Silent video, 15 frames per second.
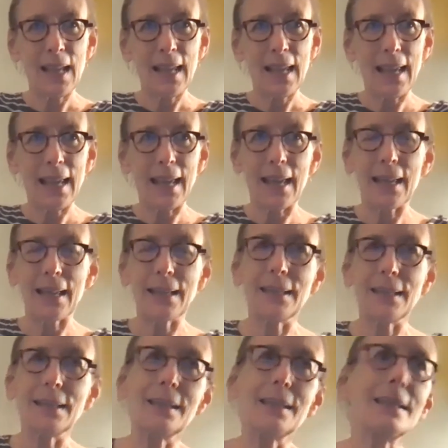
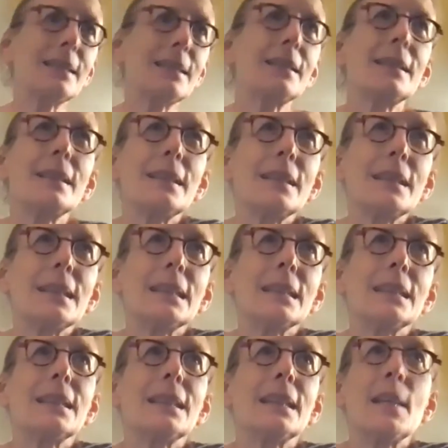And
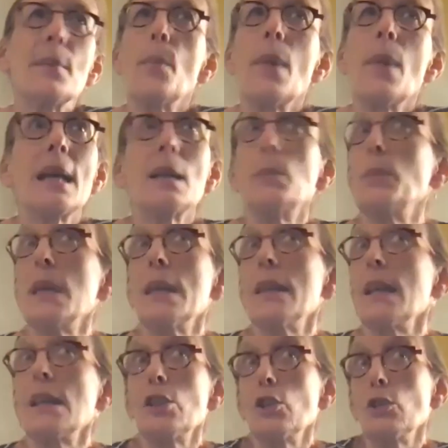it might be
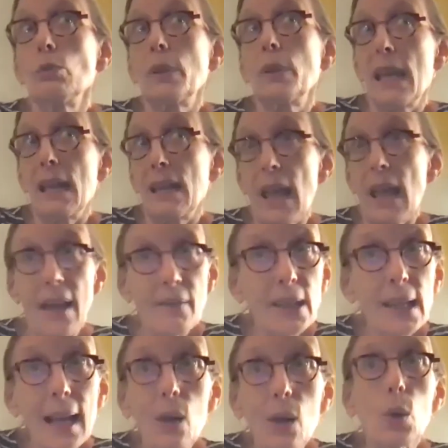that you can't have an
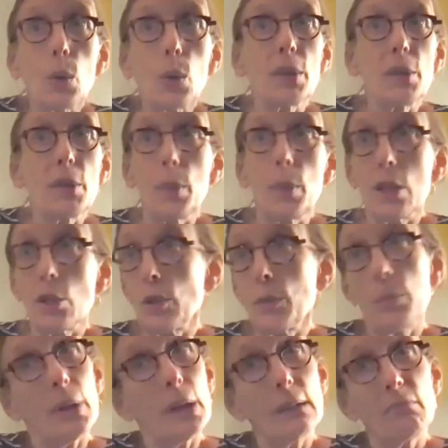hour with the patient,
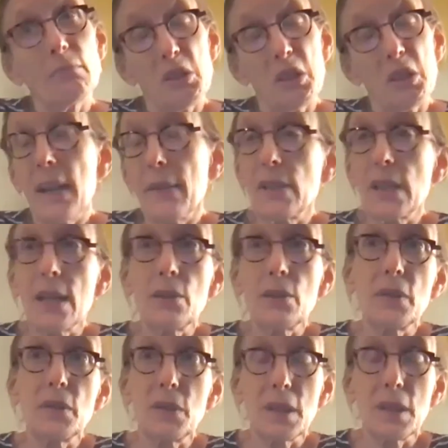but you can have 10 or
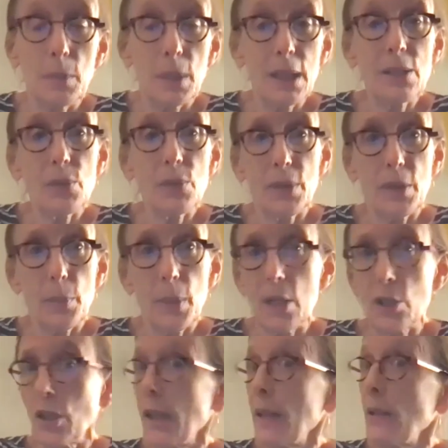15 minutes with the patient.